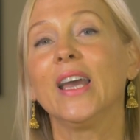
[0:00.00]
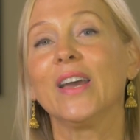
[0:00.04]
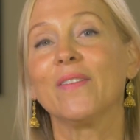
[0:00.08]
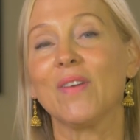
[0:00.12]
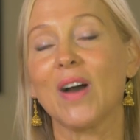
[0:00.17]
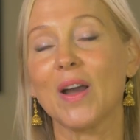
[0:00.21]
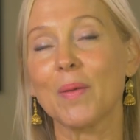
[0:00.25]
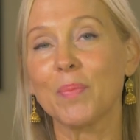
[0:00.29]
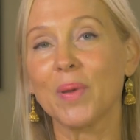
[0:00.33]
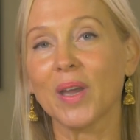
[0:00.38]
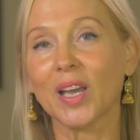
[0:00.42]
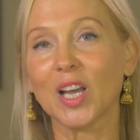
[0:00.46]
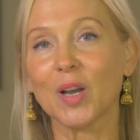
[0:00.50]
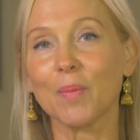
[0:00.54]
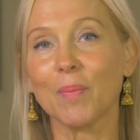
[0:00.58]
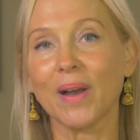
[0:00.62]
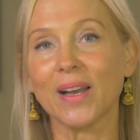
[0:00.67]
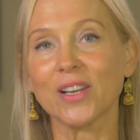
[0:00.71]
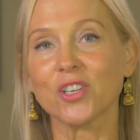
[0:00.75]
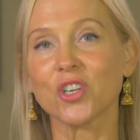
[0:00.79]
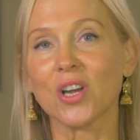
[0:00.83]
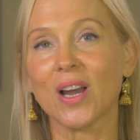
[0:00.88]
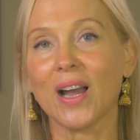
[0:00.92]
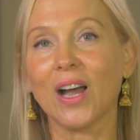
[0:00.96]
If I pick up
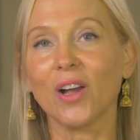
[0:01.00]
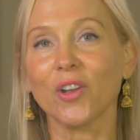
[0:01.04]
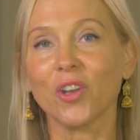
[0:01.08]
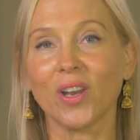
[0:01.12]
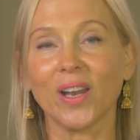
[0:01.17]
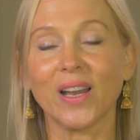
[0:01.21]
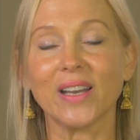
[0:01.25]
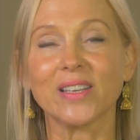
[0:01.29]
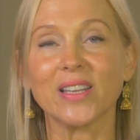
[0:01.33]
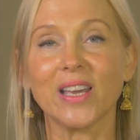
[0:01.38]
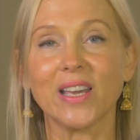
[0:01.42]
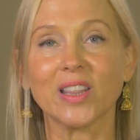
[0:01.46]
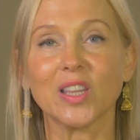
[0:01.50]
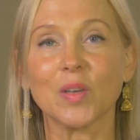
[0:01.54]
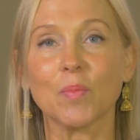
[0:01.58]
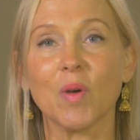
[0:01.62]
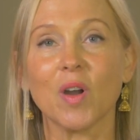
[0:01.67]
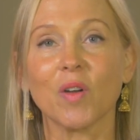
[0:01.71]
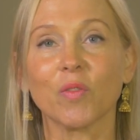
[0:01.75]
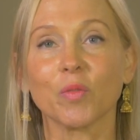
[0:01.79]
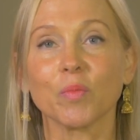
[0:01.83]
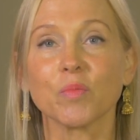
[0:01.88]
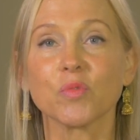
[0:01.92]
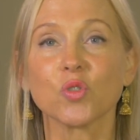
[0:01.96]
my child and I take
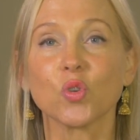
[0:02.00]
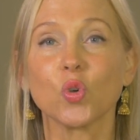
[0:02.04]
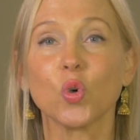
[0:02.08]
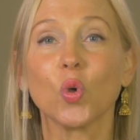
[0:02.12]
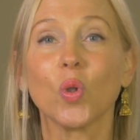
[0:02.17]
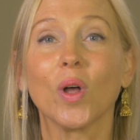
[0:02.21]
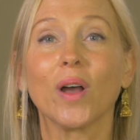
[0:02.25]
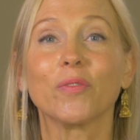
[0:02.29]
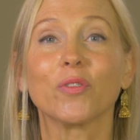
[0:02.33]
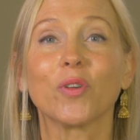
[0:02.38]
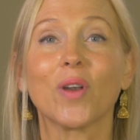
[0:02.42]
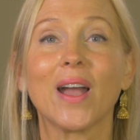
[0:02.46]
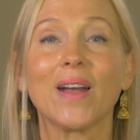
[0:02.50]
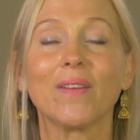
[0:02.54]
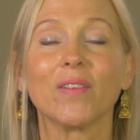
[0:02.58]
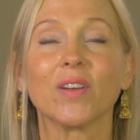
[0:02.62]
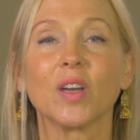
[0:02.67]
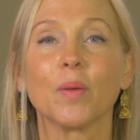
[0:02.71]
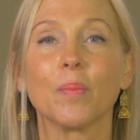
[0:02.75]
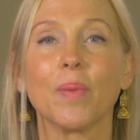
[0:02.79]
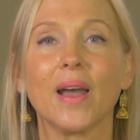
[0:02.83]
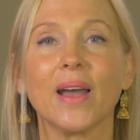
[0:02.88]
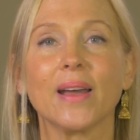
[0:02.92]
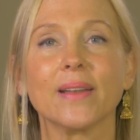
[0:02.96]
them home from school after
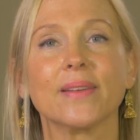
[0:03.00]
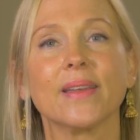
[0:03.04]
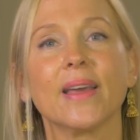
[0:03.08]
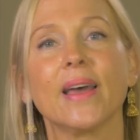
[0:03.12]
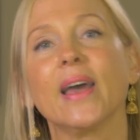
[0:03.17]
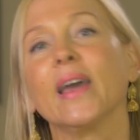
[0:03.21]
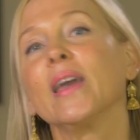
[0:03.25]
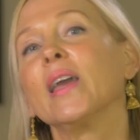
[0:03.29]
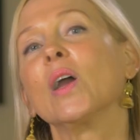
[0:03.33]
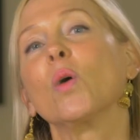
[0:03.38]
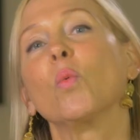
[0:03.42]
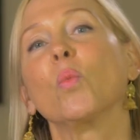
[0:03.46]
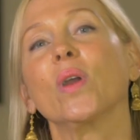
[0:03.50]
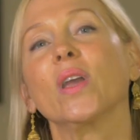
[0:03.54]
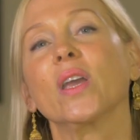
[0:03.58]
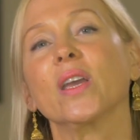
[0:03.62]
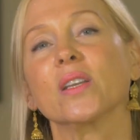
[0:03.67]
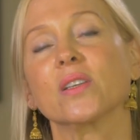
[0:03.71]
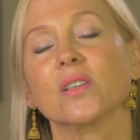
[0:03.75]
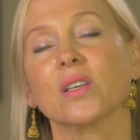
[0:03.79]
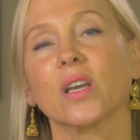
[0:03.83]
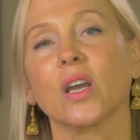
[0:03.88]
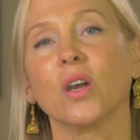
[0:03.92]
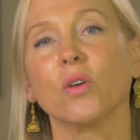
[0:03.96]
having a bad day and we
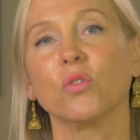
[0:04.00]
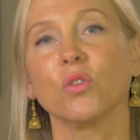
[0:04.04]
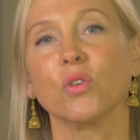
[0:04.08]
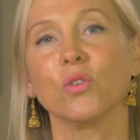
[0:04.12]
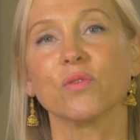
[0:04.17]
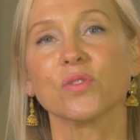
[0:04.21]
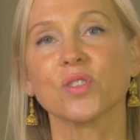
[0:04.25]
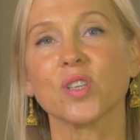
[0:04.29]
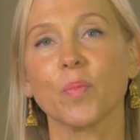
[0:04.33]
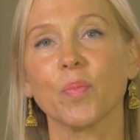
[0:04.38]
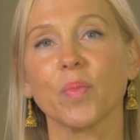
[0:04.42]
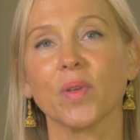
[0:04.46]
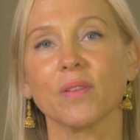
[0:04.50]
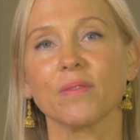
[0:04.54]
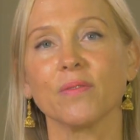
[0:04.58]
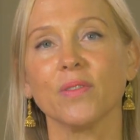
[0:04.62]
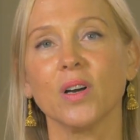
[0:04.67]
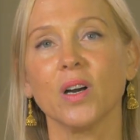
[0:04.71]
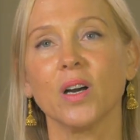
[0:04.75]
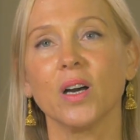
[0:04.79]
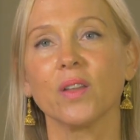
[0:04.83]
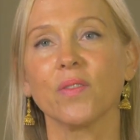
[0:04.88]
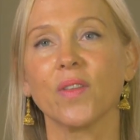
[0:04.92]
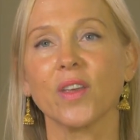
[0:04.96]
get to go do something
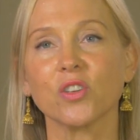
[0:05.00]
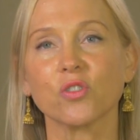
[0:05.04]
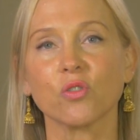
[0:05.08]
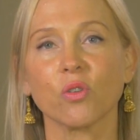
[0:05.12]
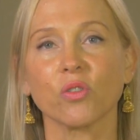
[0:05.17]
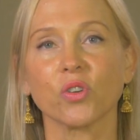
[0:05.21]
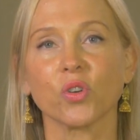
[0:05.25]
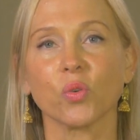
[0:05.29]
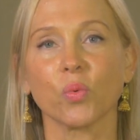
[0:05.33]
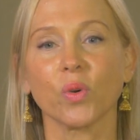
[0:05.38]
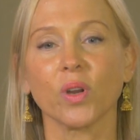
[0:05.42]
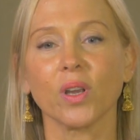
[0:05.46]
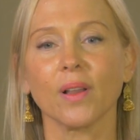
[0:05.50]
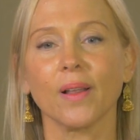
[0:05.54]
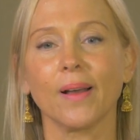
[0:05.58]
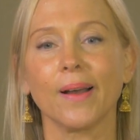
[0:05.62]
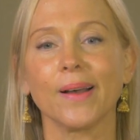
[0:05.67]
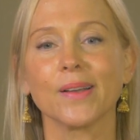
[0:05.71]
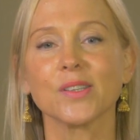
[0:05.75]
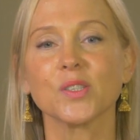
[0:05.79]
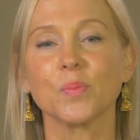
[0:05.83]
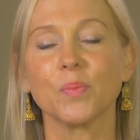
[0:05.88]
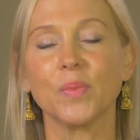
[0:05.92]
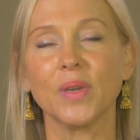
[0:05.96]
fun, they start to
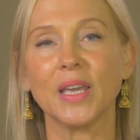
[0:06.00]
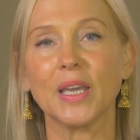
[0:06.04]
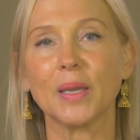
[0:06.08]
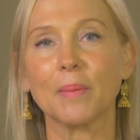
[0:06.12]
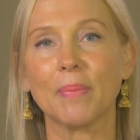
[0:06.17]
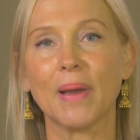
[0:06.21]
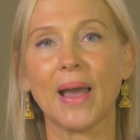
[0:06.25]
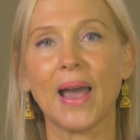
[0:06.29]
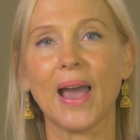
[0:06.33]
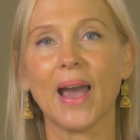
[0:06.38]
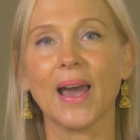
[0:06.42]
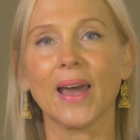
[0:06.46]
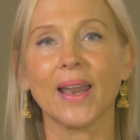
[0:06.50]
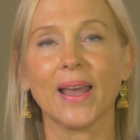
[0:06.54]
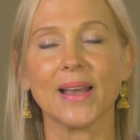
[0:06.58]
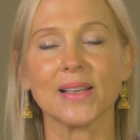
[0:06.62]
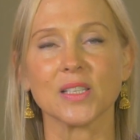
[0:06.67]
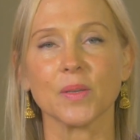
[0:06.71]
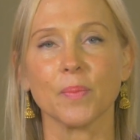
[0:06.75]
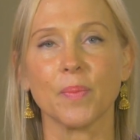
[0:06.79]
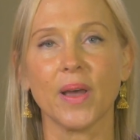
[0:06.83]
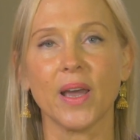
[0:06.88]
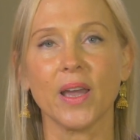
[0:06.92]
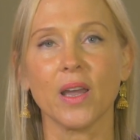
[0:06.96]
realize being bad
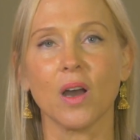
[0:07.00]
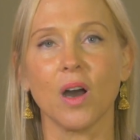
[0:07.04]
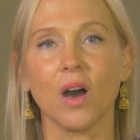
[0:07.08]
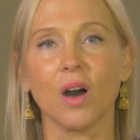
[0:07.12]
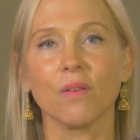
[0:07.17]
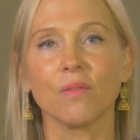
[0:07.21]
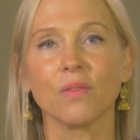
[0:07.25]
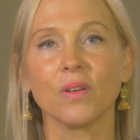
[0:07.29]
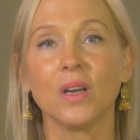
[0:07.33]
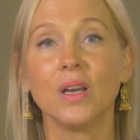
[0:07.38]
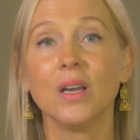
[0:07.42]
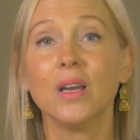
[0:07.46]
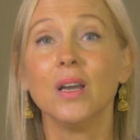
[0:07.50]
has a payoff.